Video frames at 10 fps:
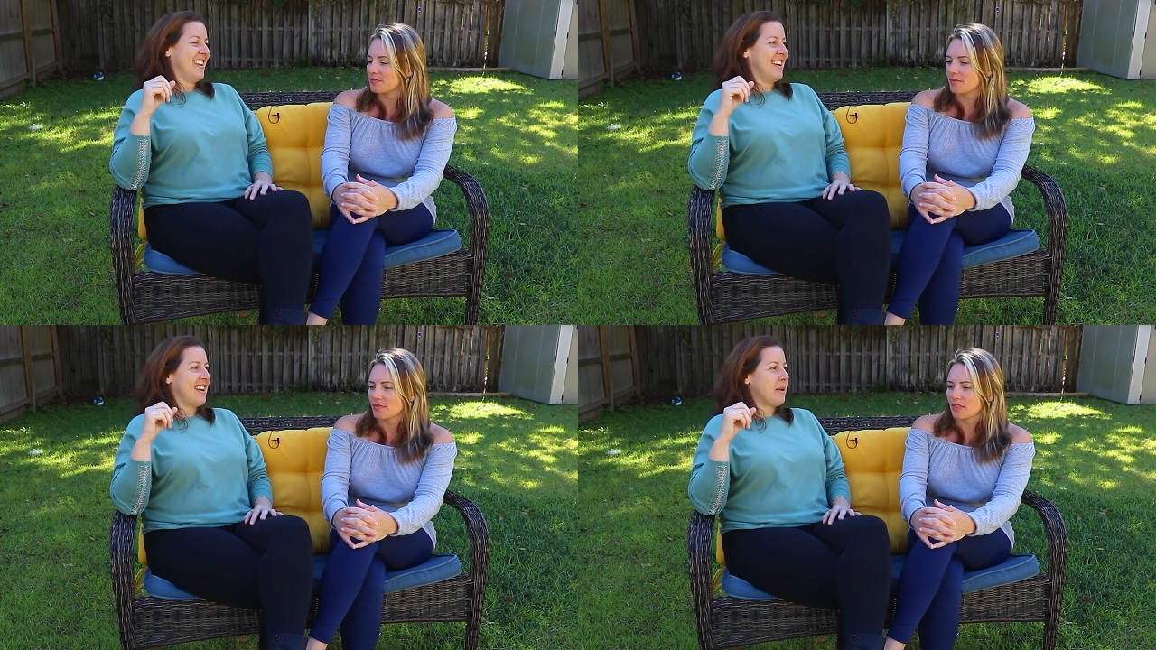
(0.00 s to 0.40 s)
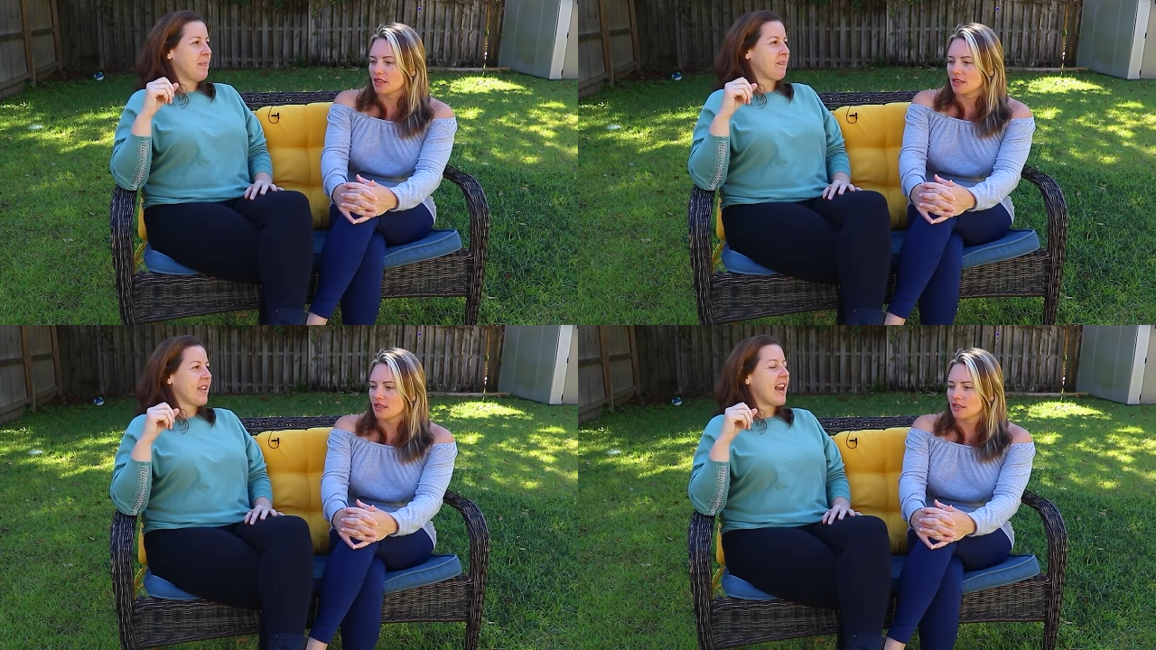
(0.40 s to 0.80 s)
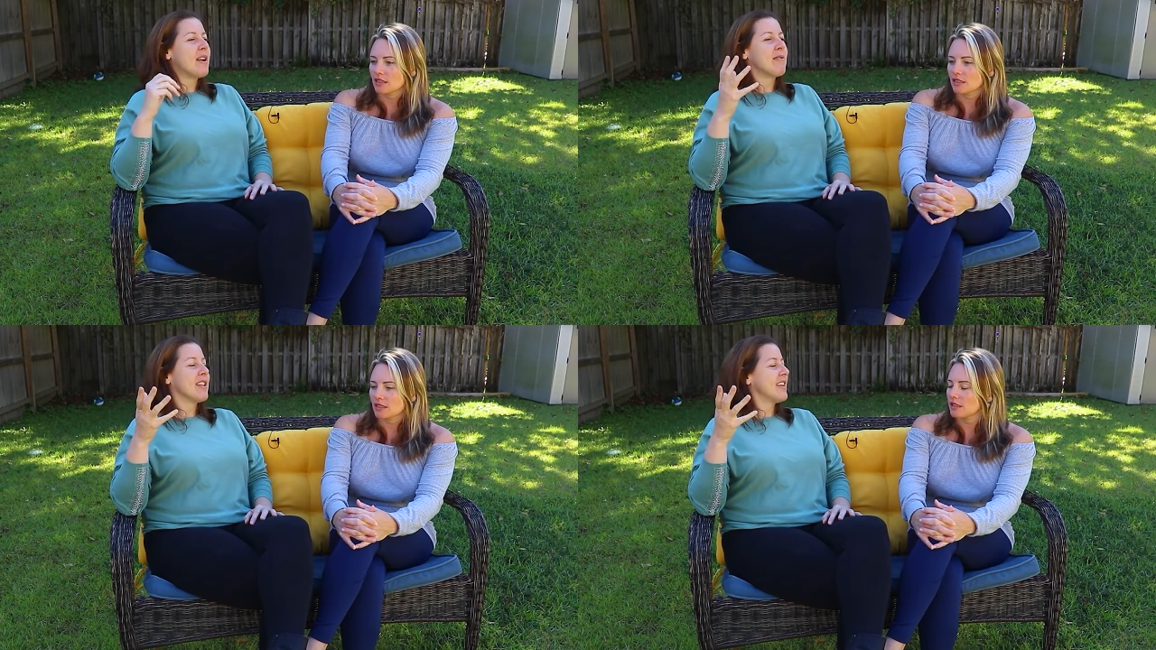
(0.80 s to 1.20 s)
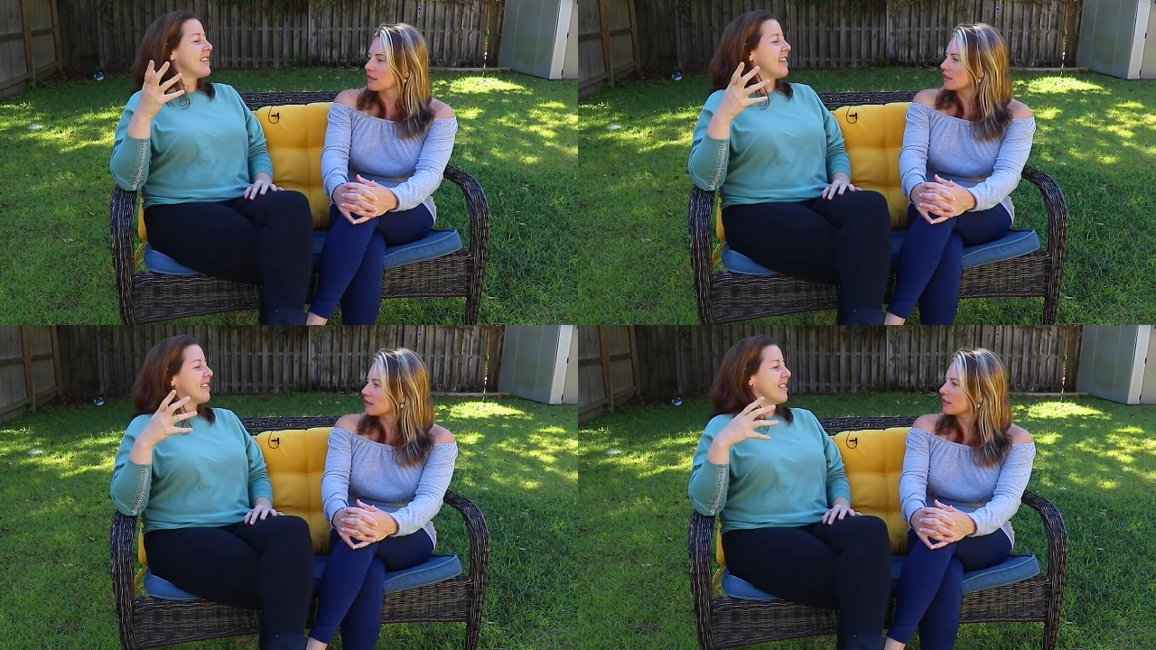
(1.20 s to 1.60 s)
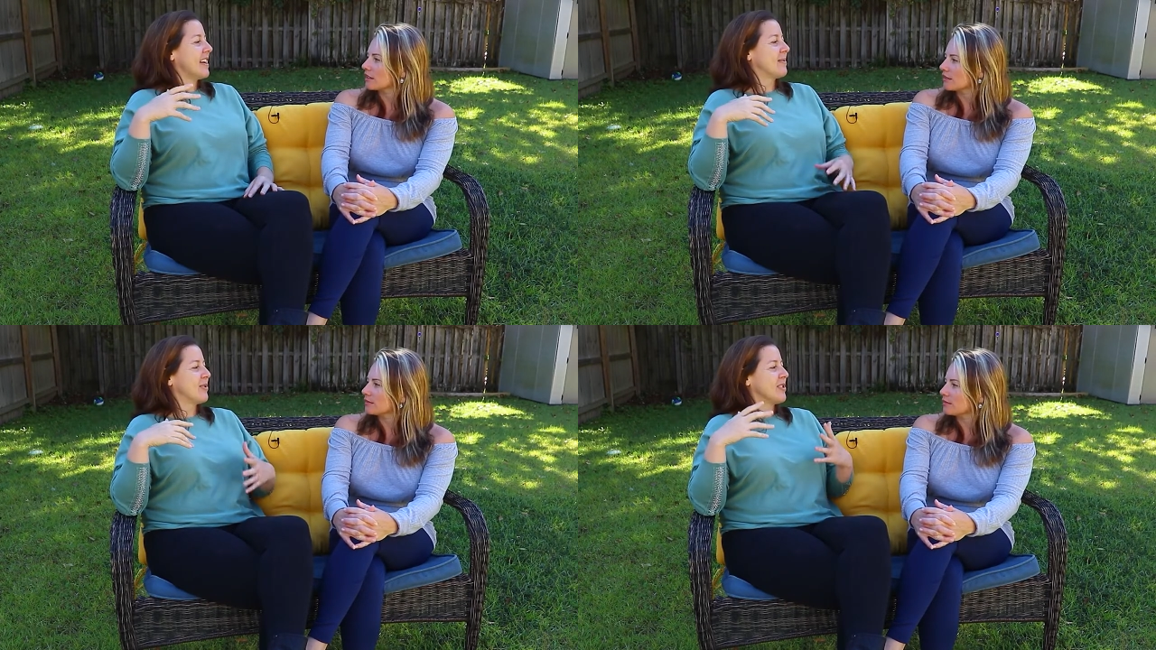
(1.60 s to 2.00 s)
Speaker 1: Um, and I didn't realize that. I thought
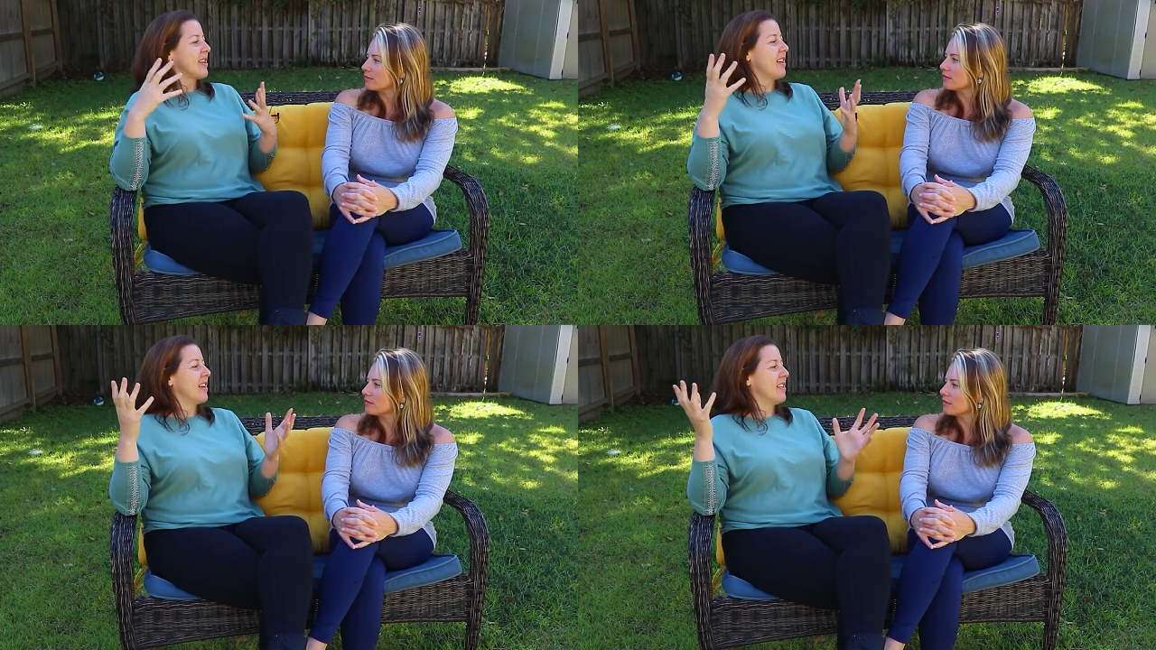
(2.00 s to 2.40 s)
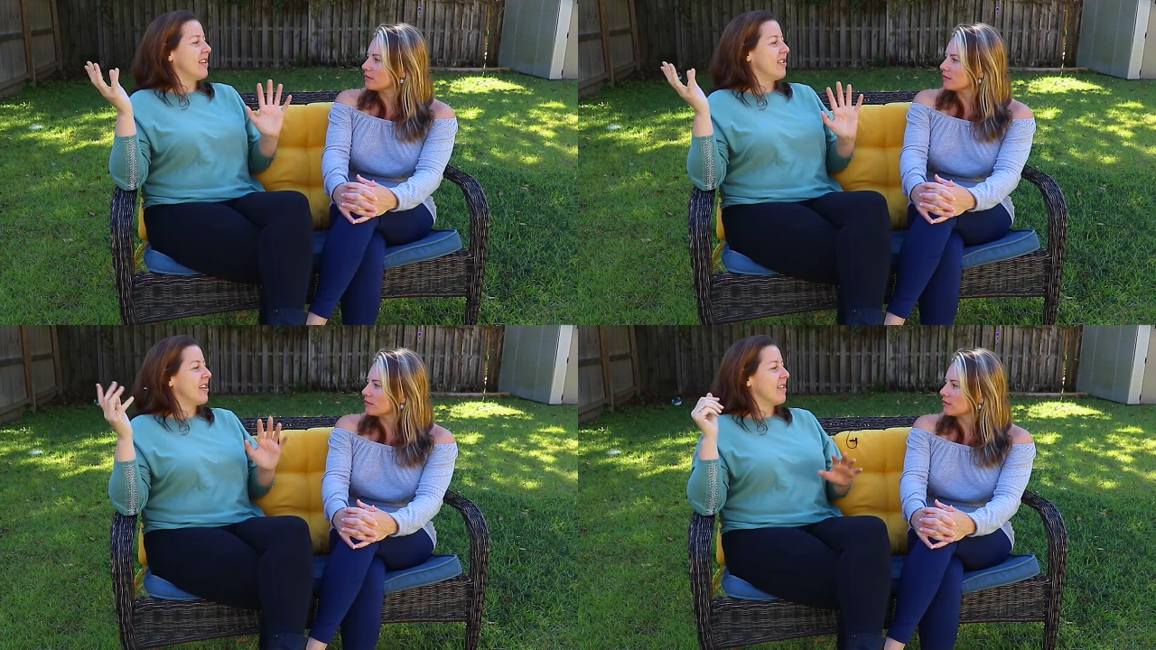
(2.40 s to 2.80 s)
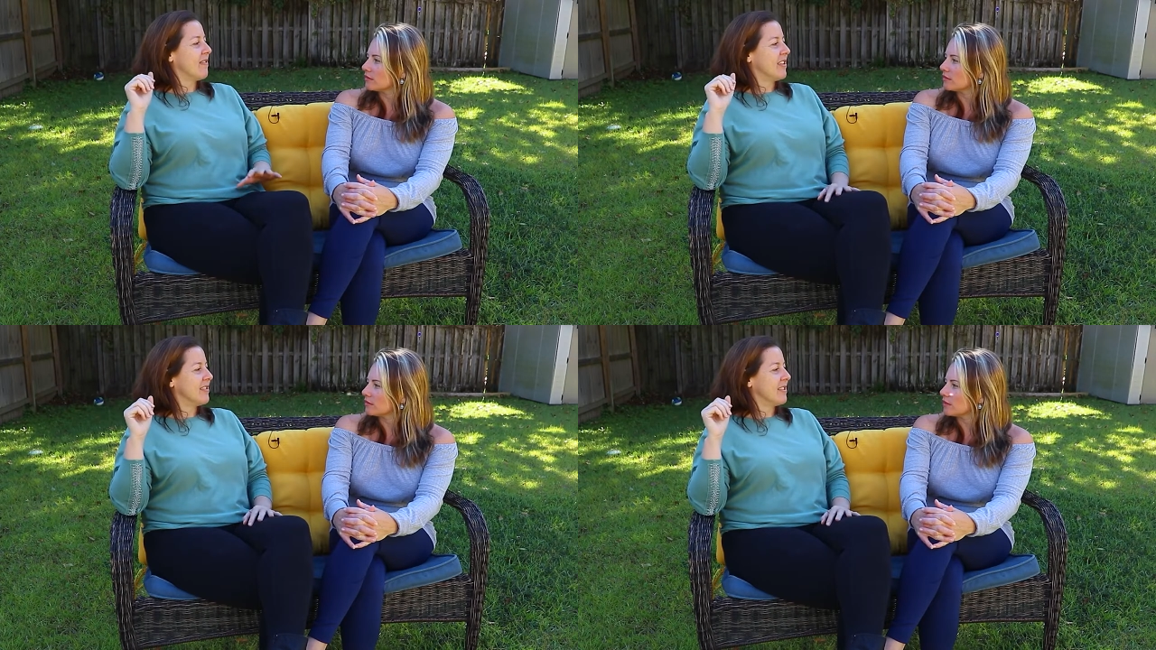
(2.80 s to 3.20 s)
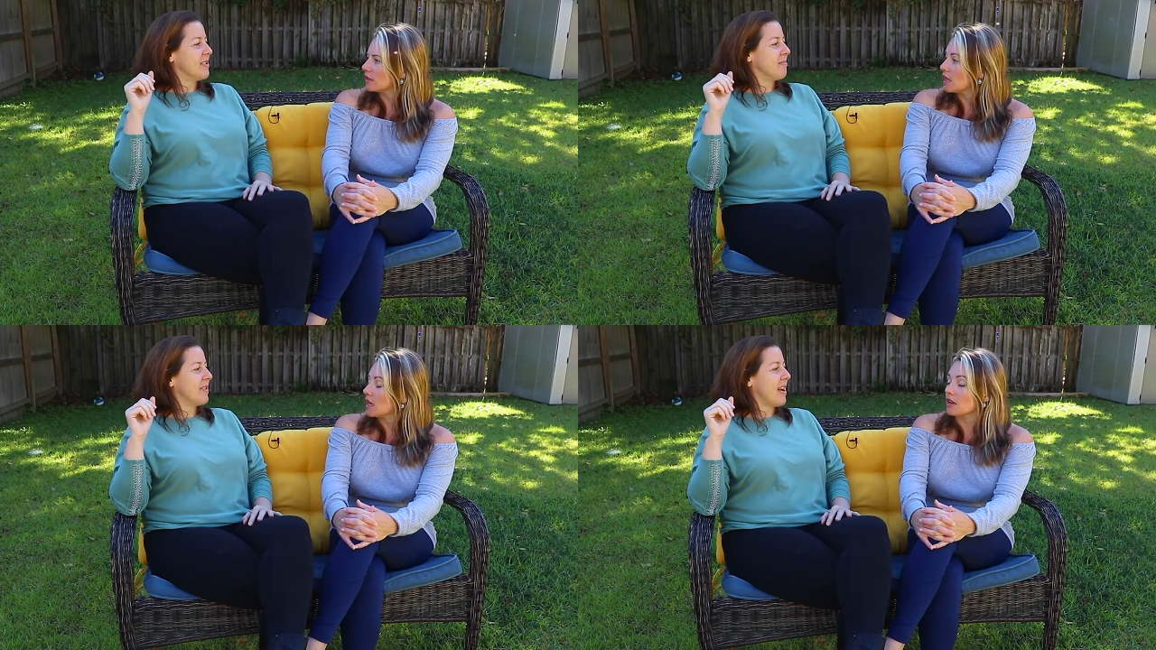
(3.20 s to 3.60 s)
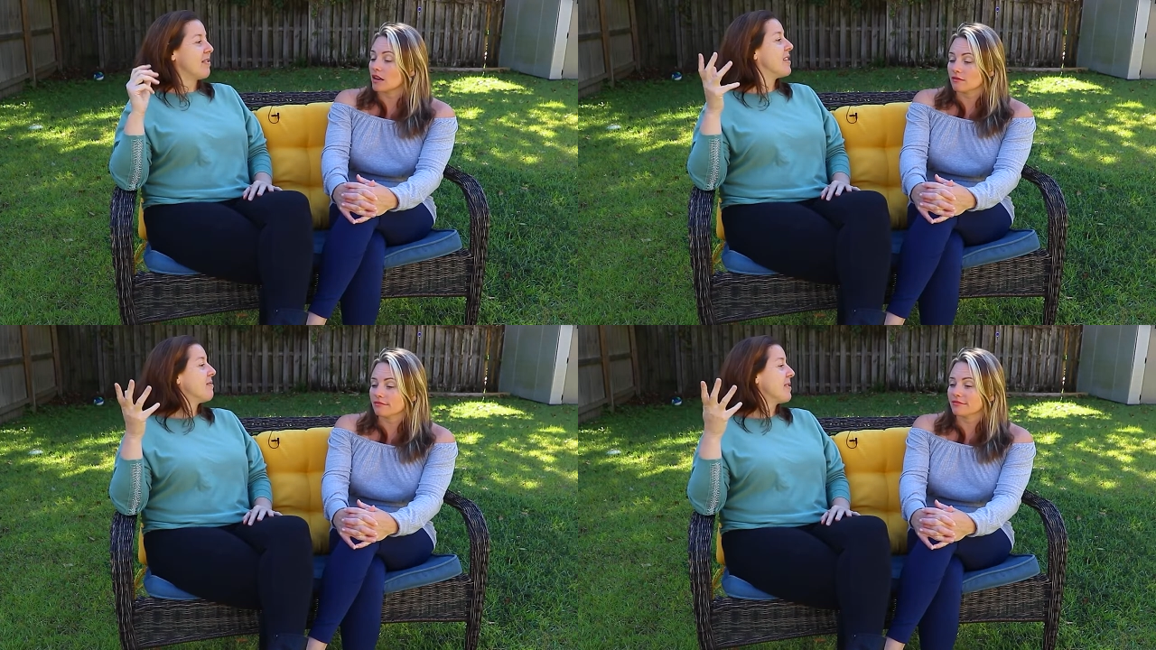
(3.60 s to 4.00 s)
X was just kind of like, no, you're not in a flood zone, but I
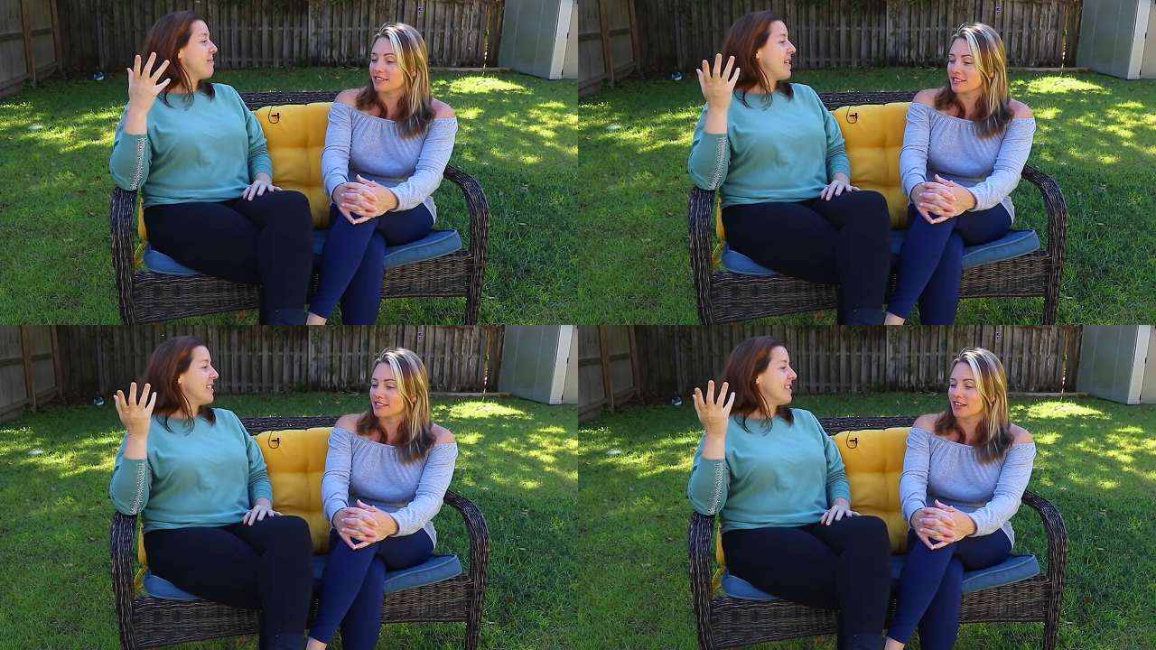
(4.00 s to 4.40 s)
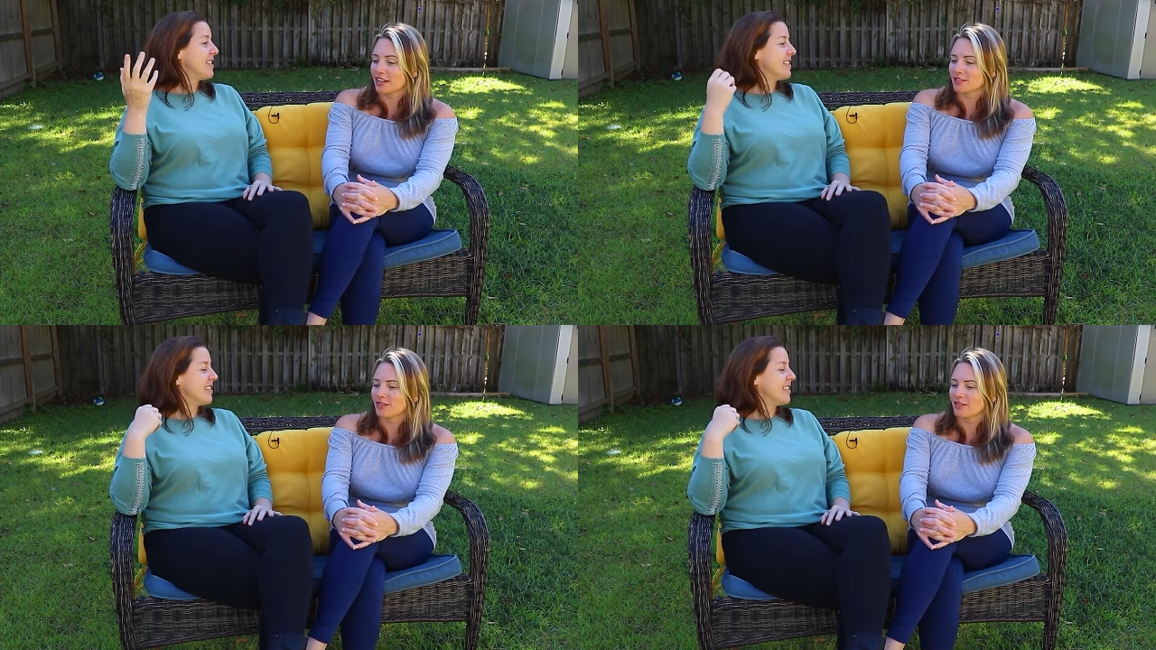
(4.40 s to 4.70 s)
no, didn't really pay it's attention.